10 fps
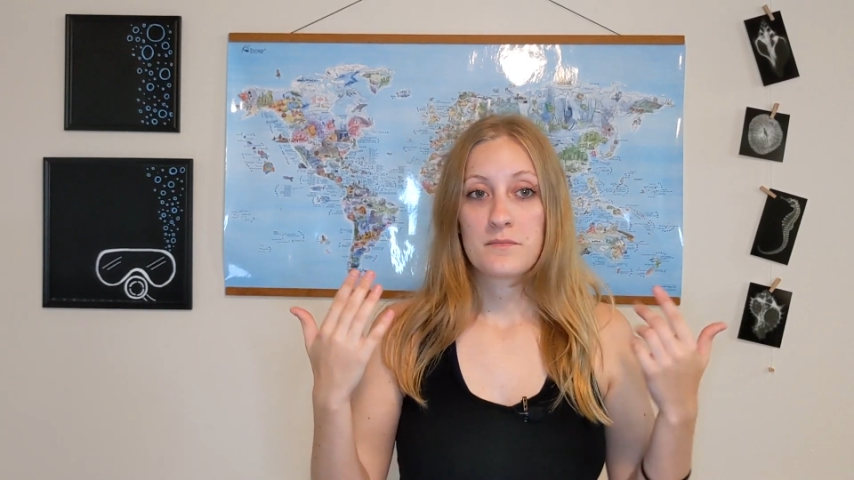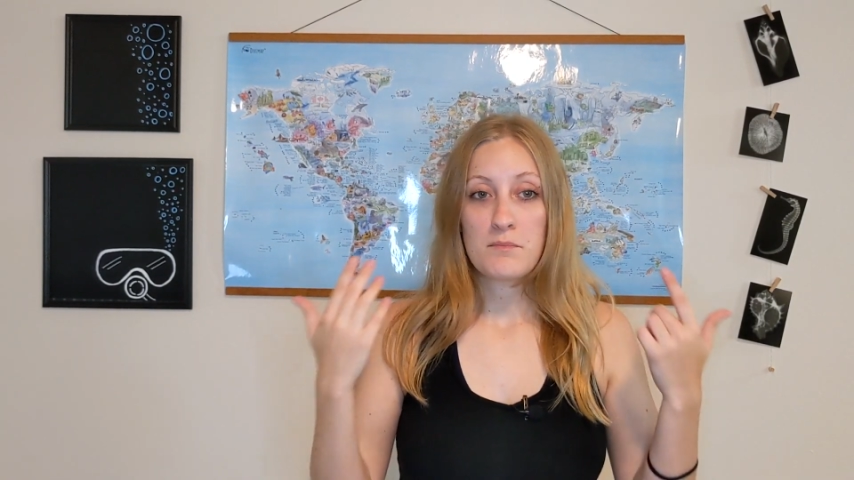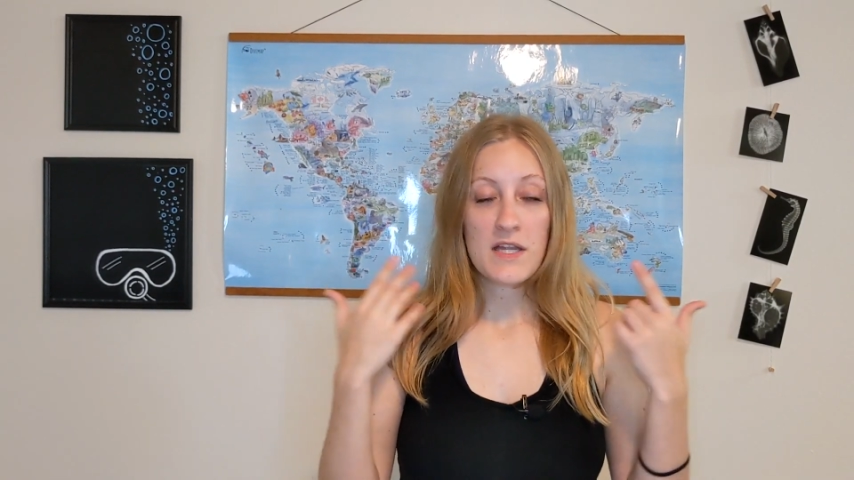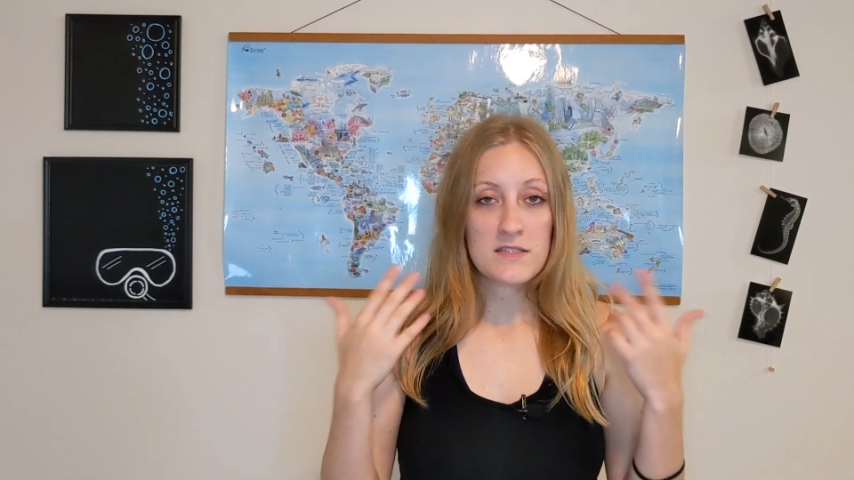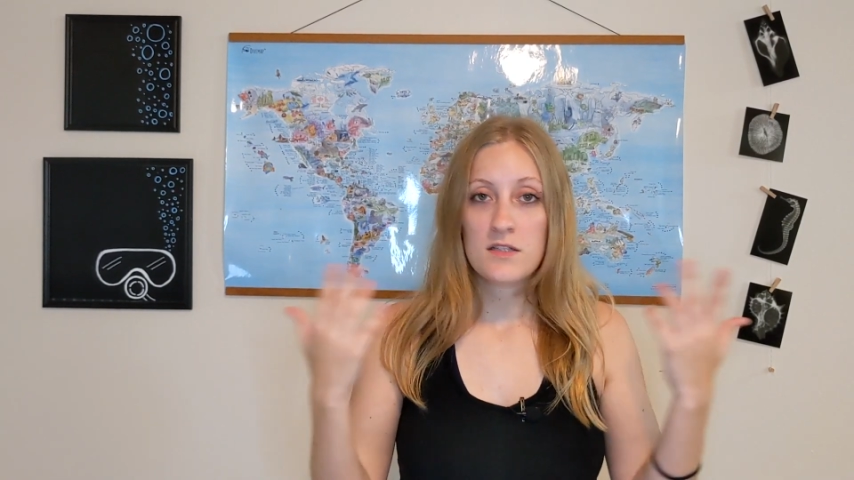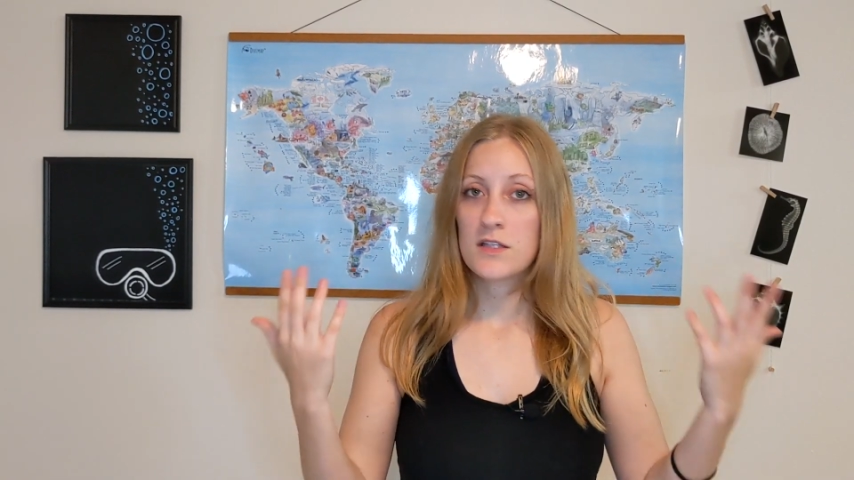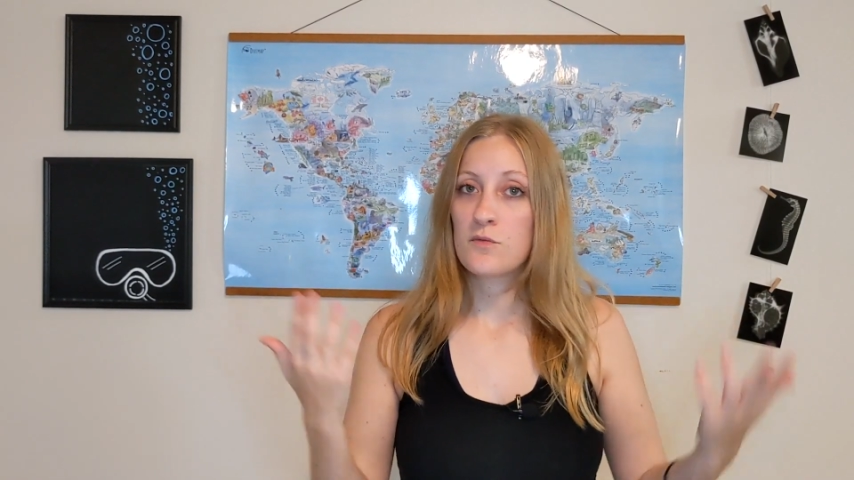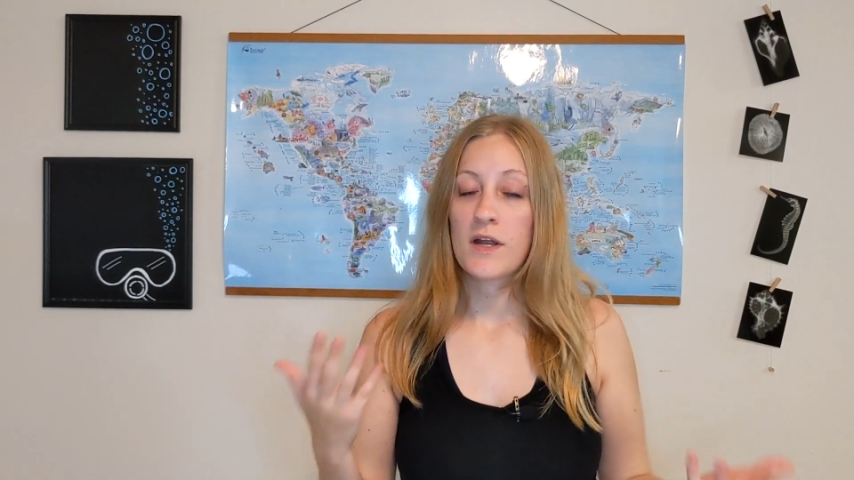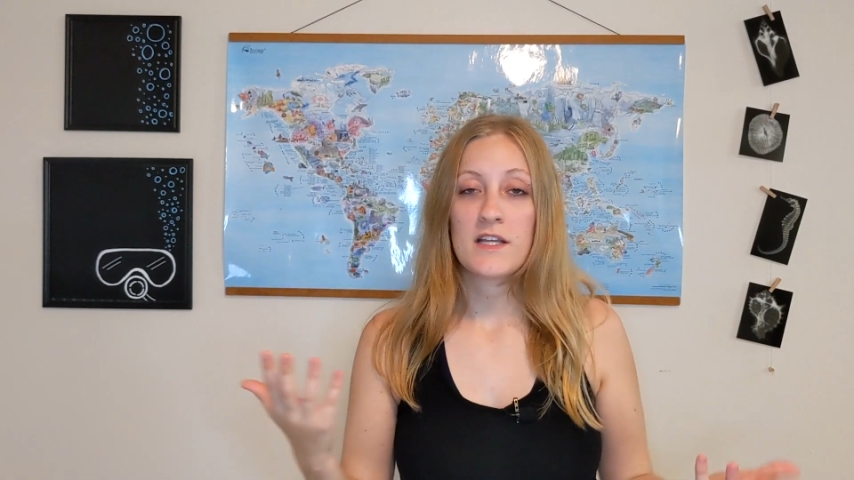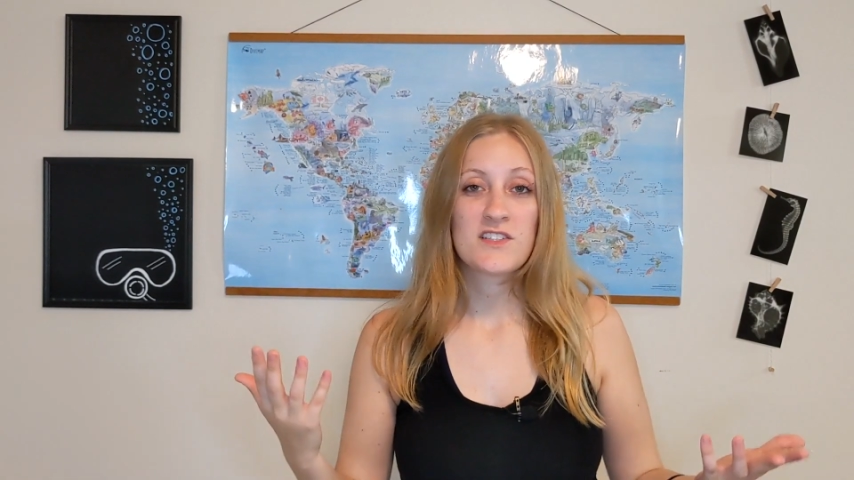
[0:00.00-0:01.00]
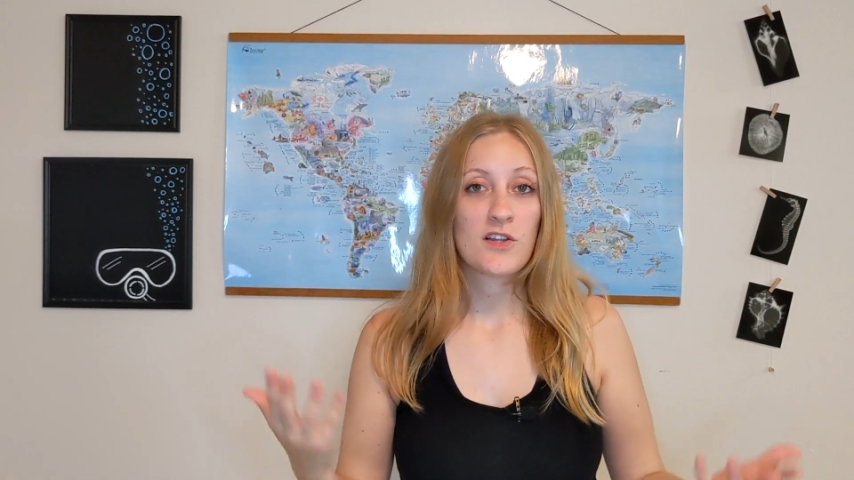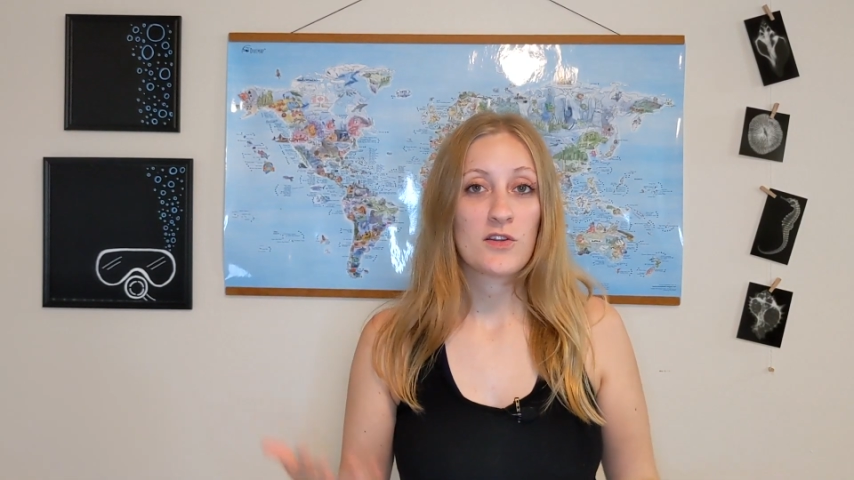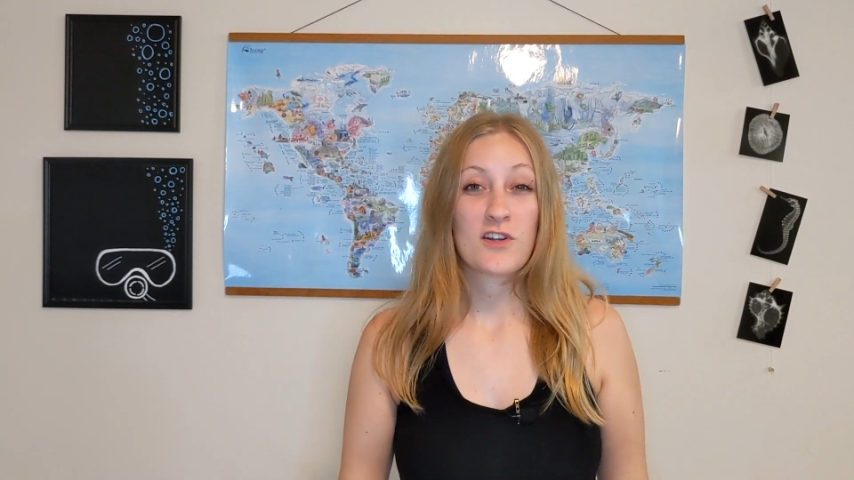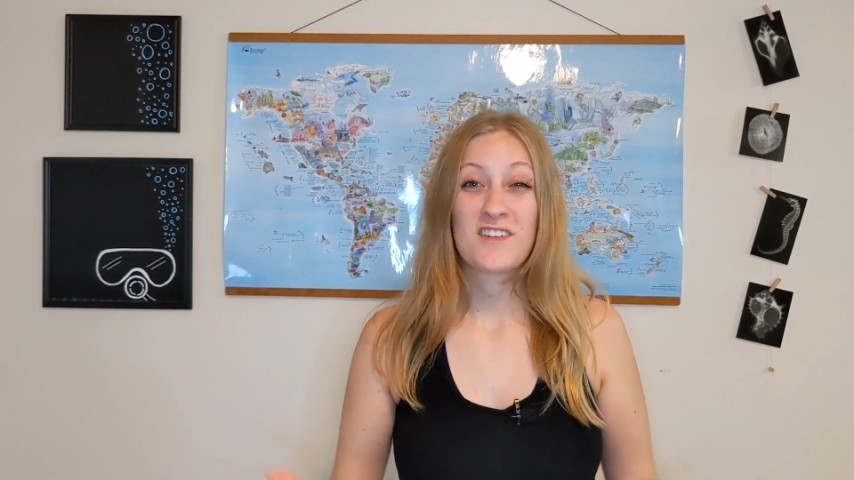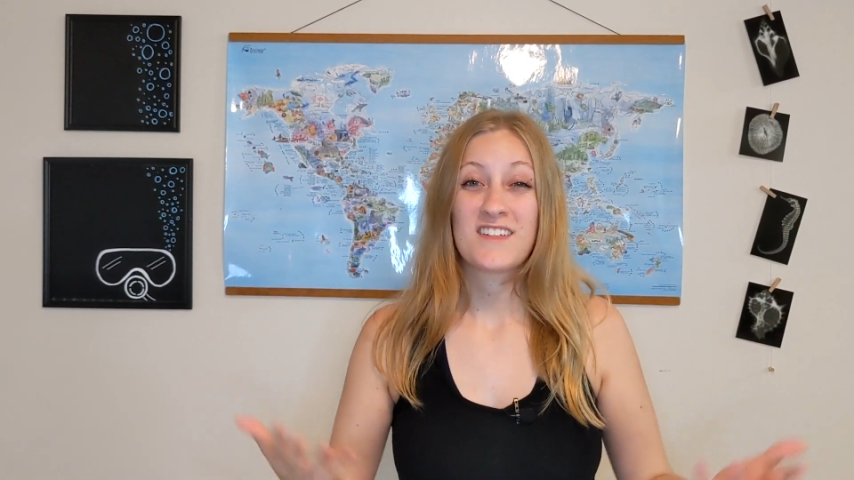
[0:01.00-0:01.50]
mentally ready to
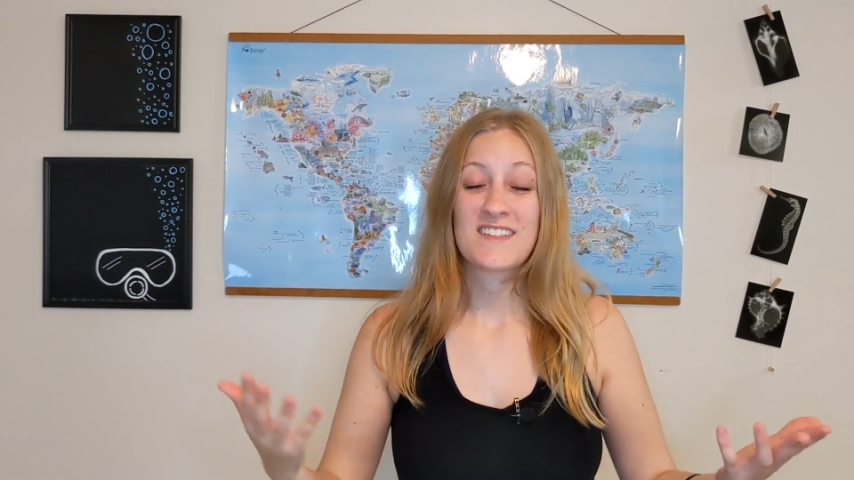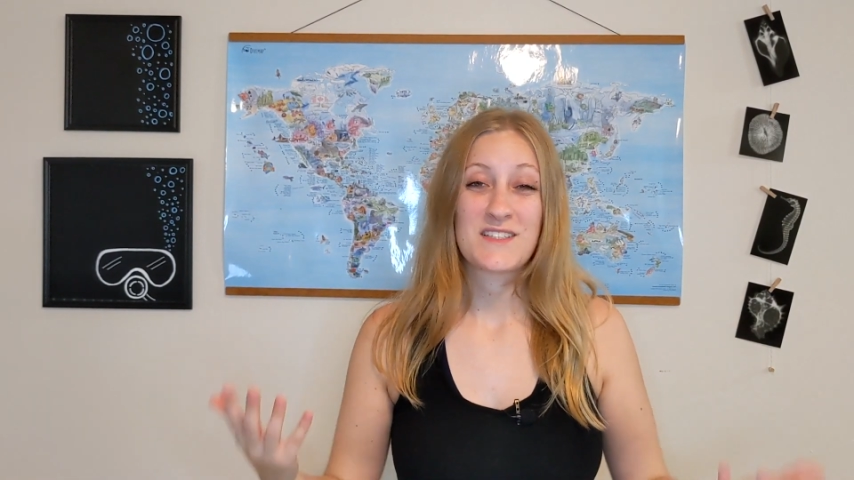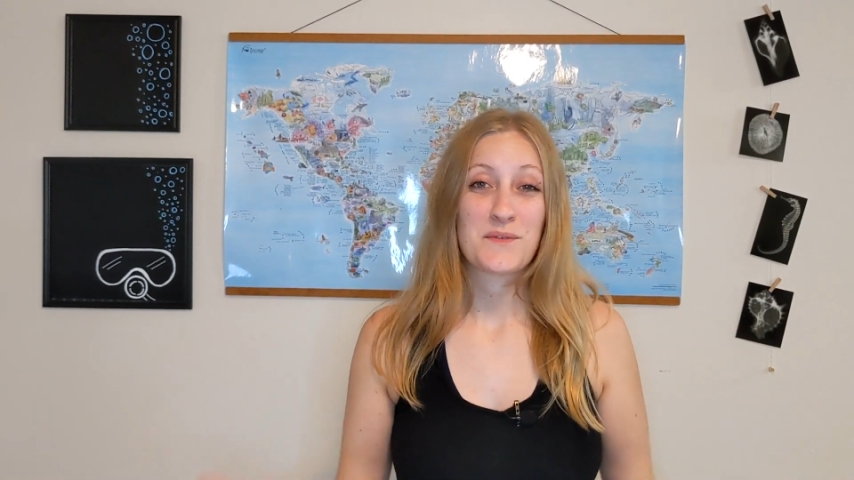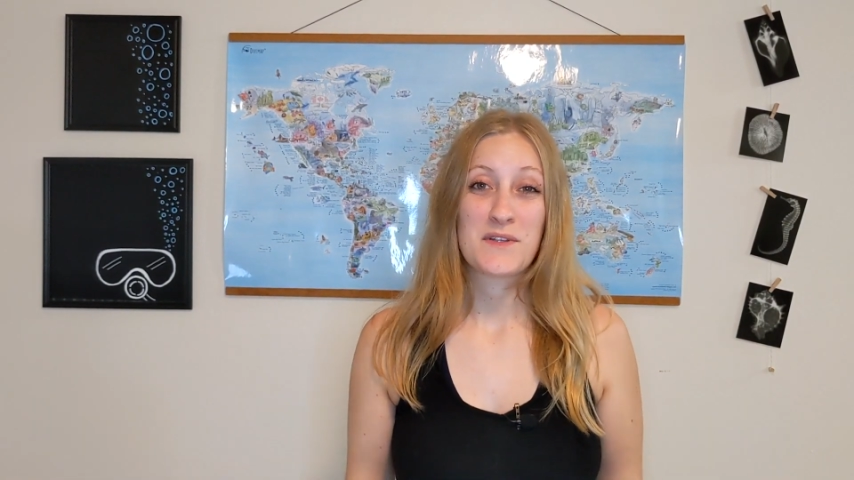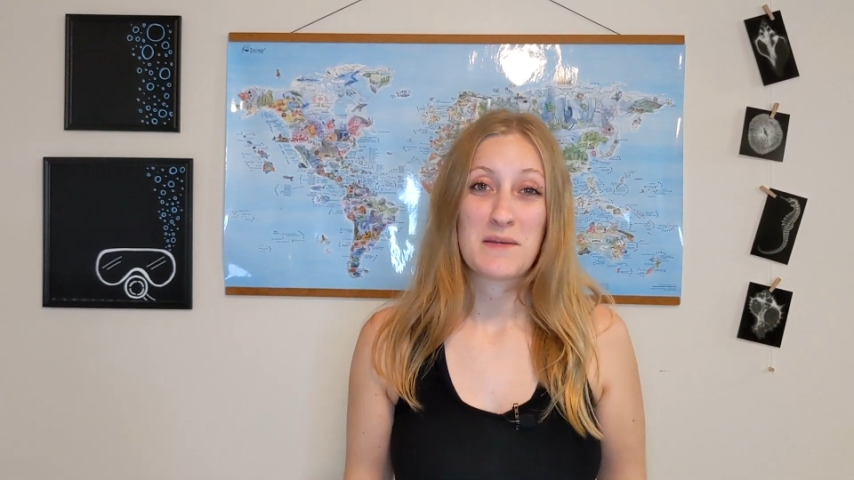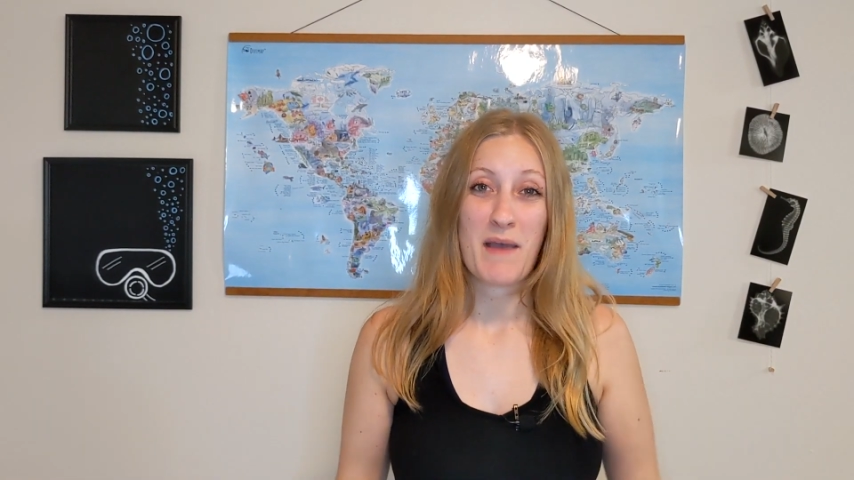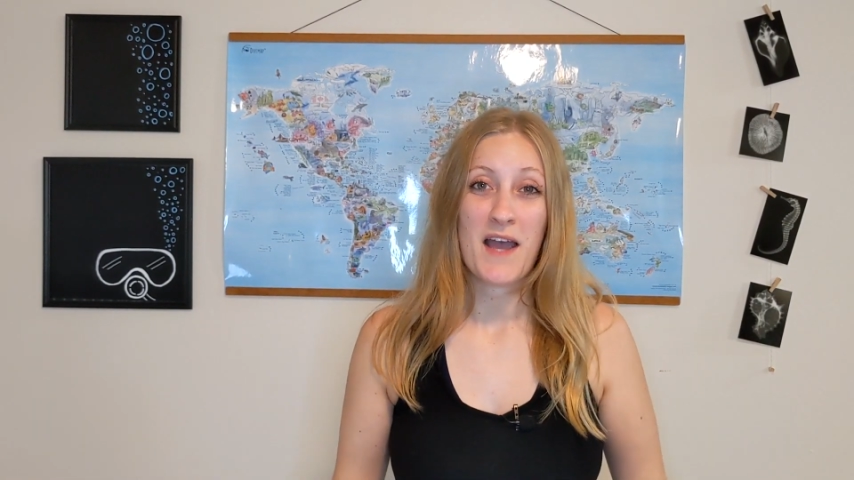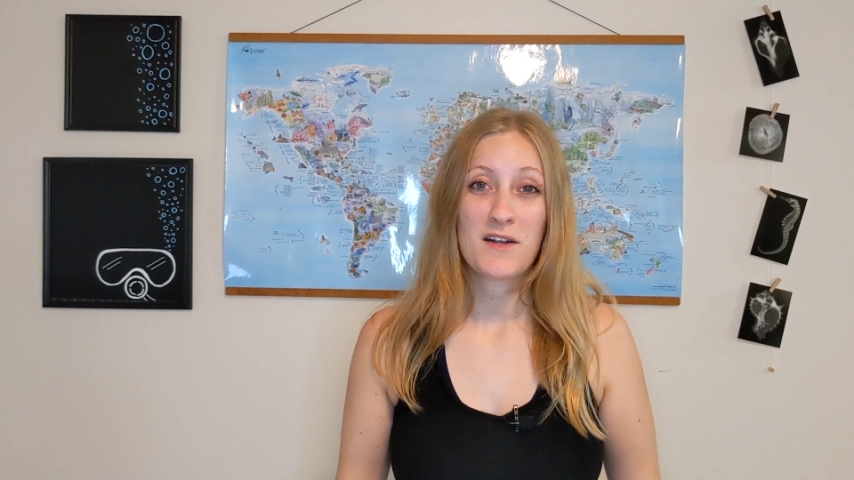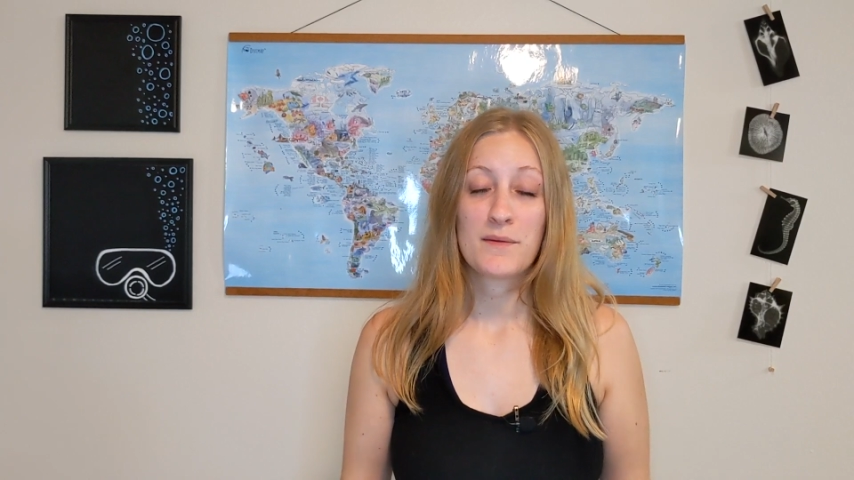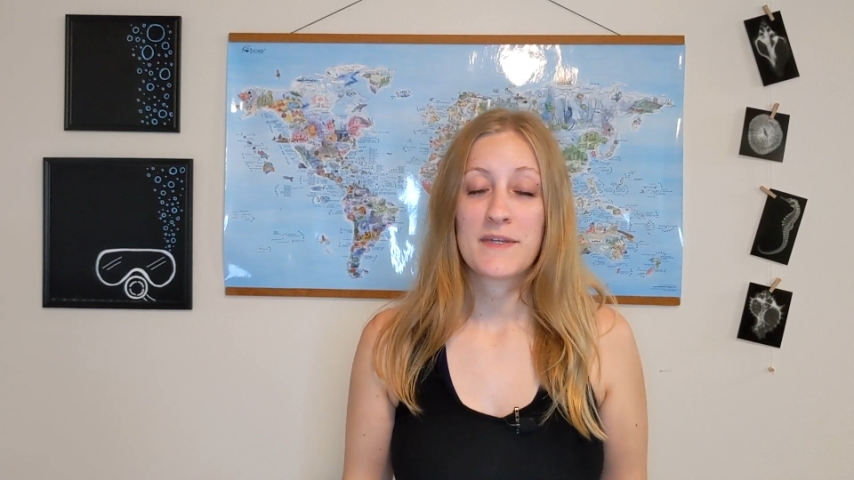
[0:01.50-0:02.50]
learn doesn't really matter